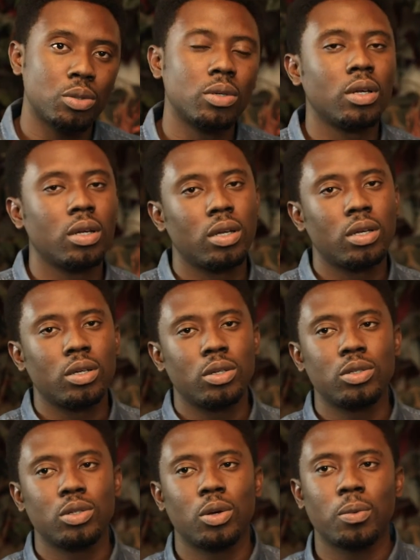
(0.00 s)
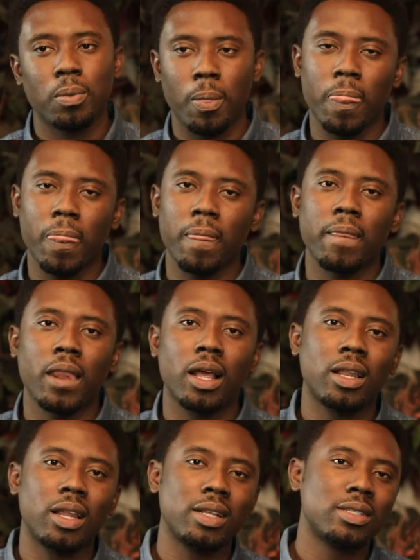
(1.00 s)
you? So
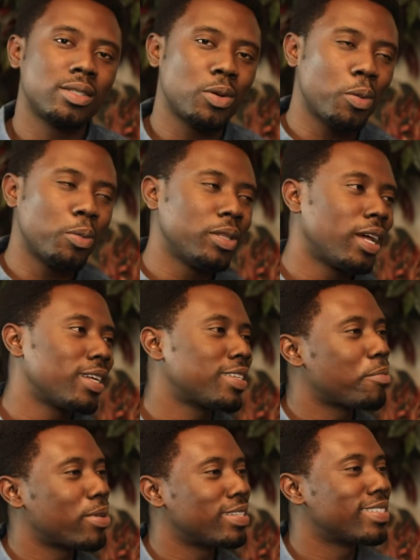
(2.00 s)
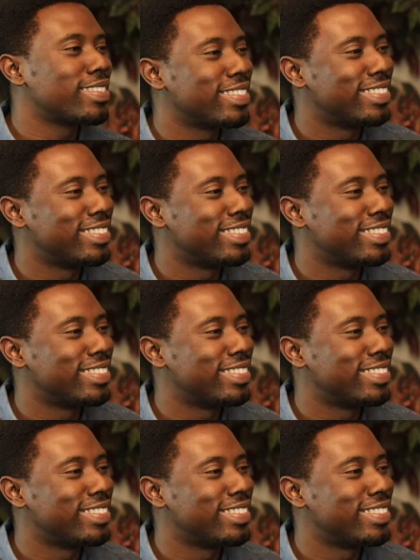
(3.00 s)
let's go with that assignment.